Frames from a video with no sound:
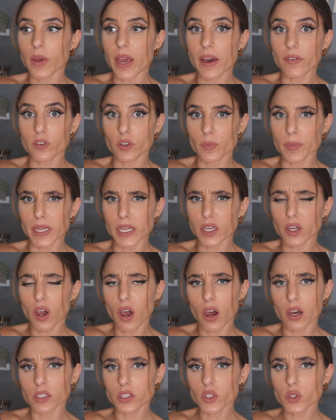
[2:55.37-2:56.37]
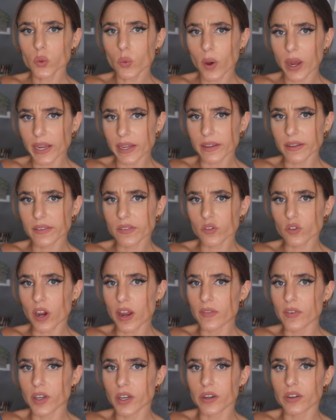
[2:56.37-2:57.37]
after being caught twice
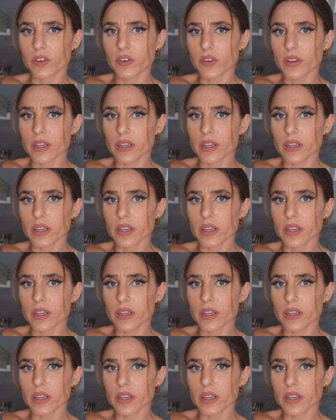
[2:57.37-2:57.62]
driving under